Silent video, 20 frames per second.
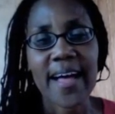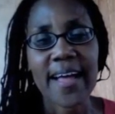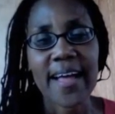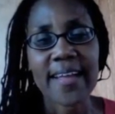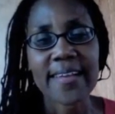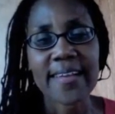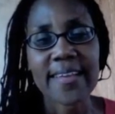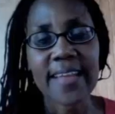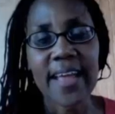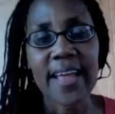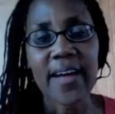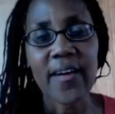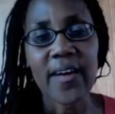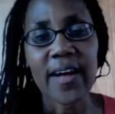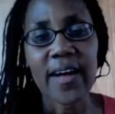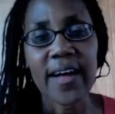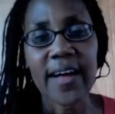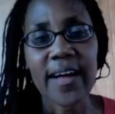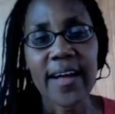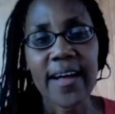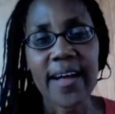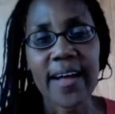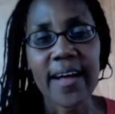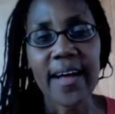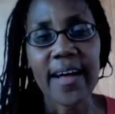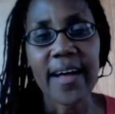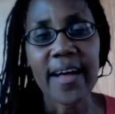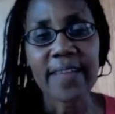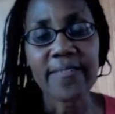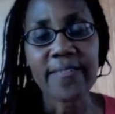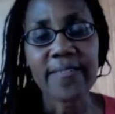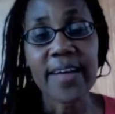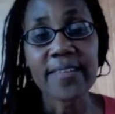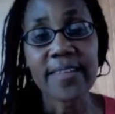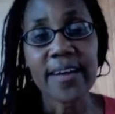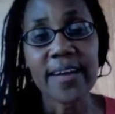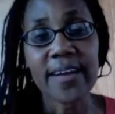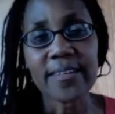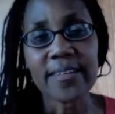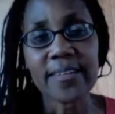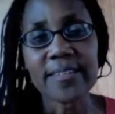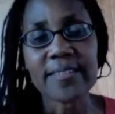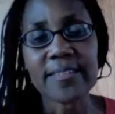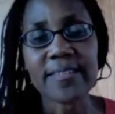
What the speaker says: Now, I found out